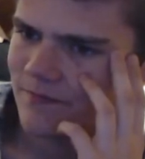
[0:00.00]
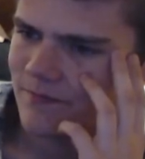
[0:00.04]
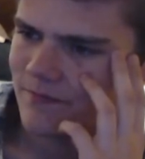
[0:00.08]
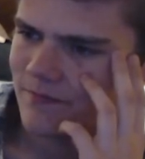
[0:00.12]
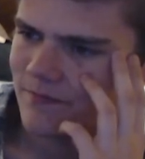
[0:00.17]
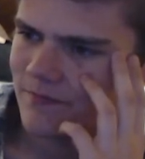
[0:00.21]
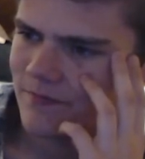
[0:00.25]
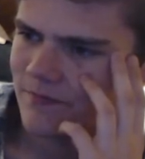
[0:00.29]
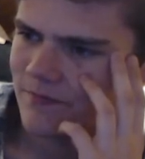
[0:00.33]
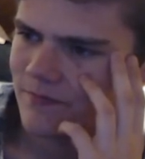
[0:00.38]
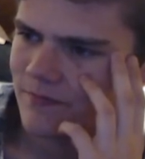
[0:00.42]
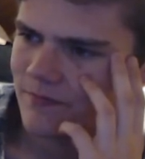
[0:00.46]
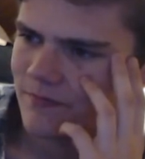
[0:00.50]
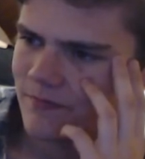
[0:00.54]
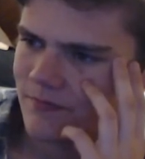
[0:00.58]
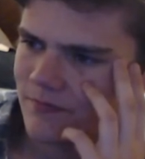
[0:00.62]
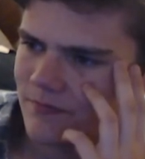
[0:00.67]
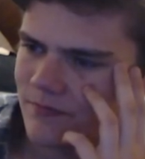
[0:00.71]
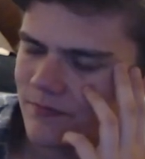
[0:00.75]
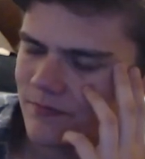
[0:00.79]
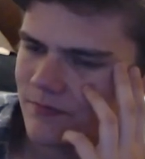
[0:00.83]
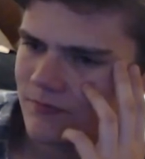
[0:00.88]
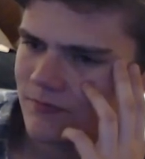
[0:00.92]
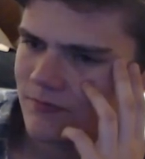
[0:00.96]

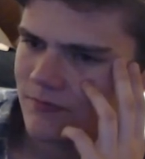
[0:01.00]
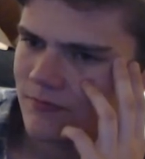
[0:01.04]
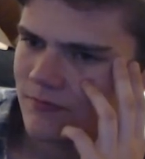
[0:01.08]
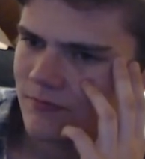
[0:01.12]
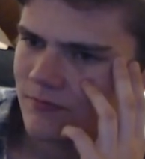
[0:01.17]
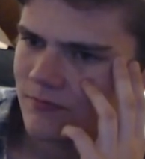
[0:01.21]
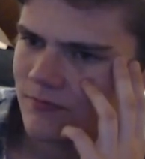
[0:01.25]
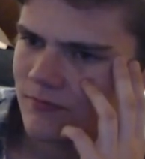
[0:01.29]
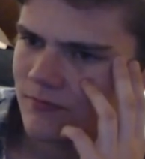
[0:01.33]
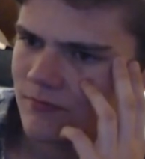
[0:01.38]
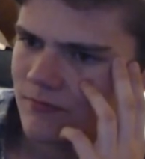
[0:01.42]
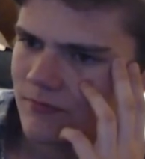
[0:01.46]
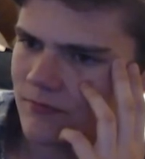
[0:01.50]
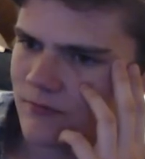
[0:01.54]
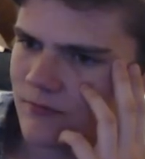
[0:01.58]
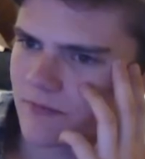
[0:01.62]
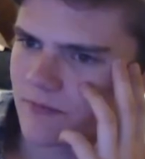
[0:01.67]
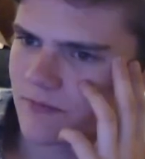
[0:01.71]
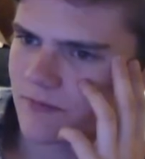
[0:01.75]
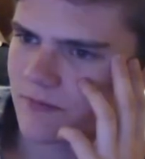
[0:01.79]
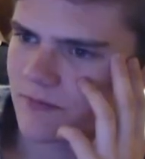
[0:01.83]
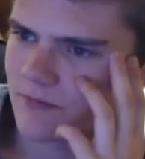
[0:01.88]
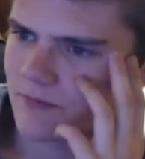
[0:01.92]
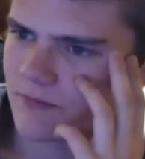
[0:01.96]

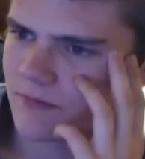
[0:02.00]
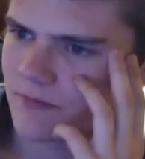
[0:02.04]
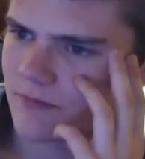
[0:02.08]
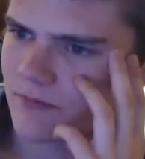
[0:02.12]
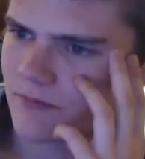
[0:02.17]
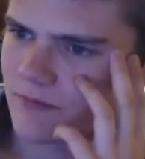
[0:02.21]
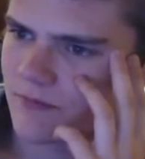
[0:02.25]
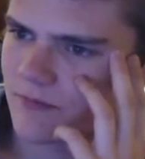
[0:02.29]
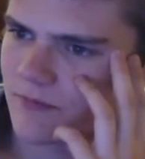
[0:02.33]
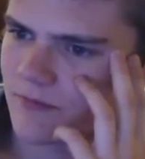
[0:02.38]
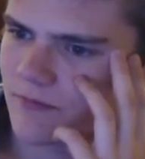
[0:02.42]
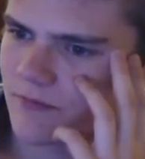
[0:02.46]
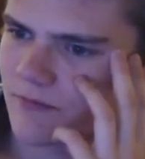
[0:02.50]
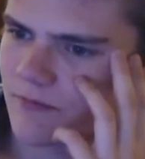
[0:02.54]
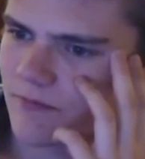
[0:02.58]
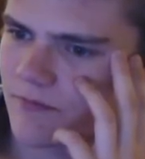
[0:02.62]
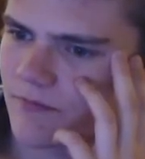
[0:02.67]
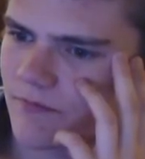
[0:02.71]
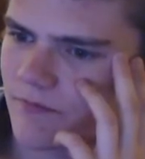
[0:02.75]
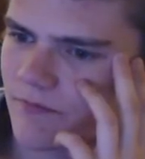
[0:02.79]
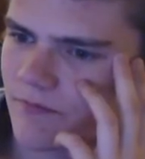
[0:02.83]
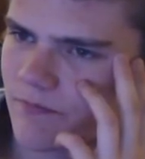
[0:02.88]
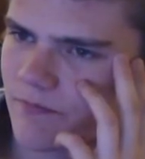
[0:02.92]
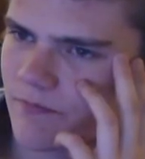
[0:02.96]

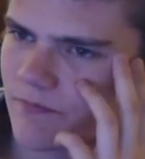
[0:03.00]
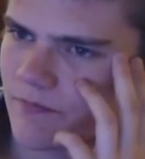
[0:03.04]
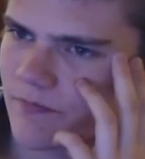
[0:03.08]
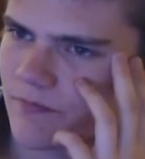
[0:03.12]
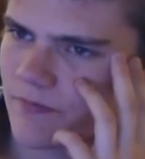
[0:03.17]
Nobody speaks.